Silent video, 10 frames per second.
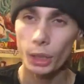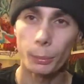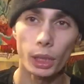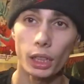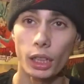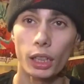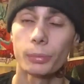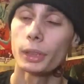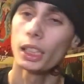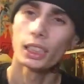but
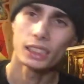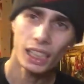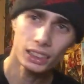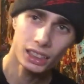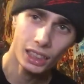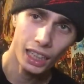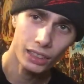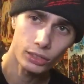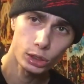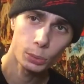it's actually
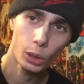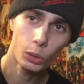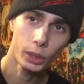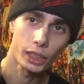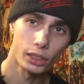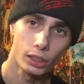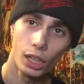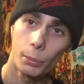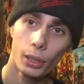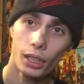kind of a small week. You
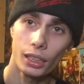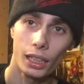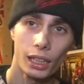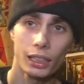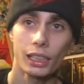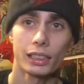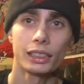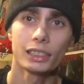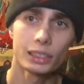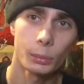know, I got a
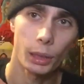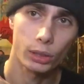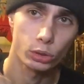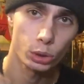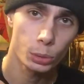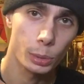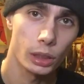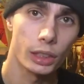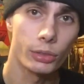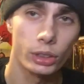decent amount of True
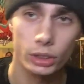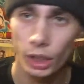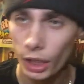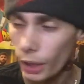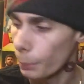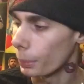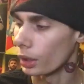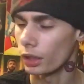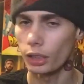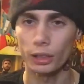Believers,
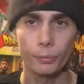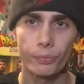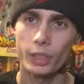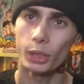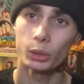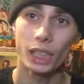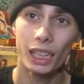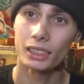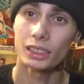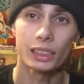but it was
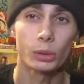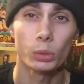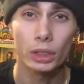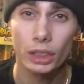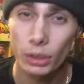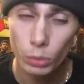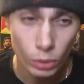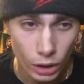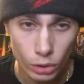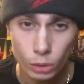honestly a really
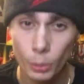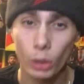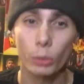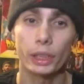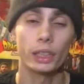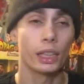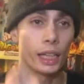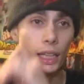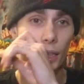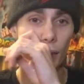real small week.
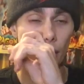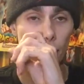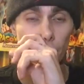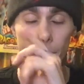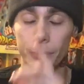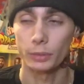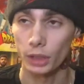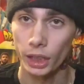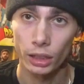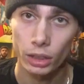
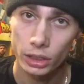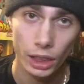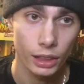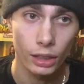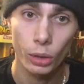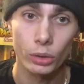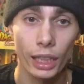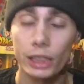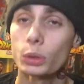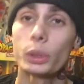It looks like though
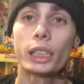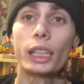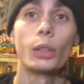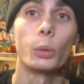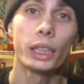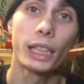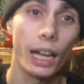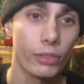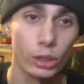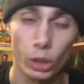next week and the week
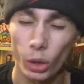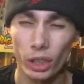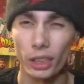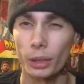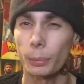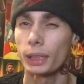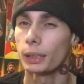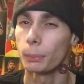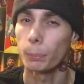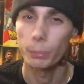after though are gonna
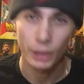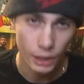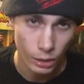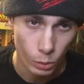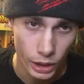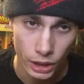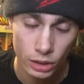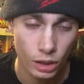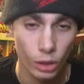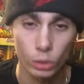be big
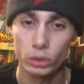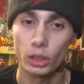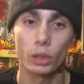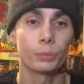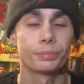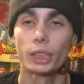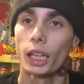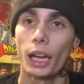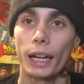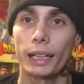weeks though, so
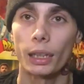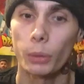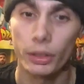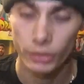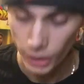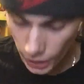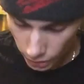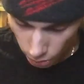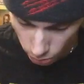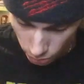I can't wait for
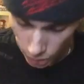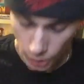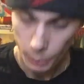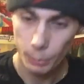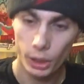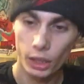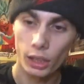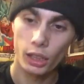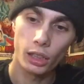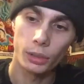that though. But
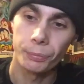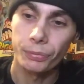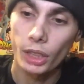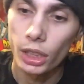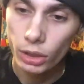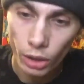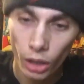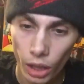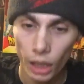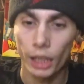you
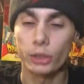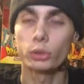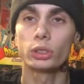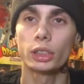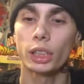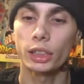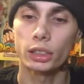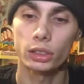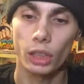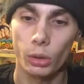know, I usually like
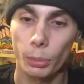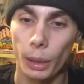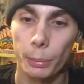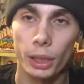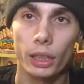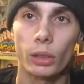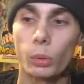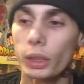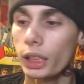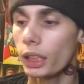to start with my pick of the
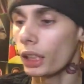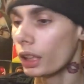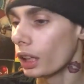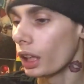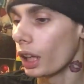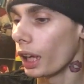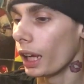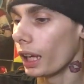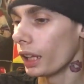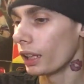week,
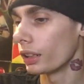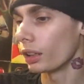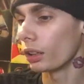and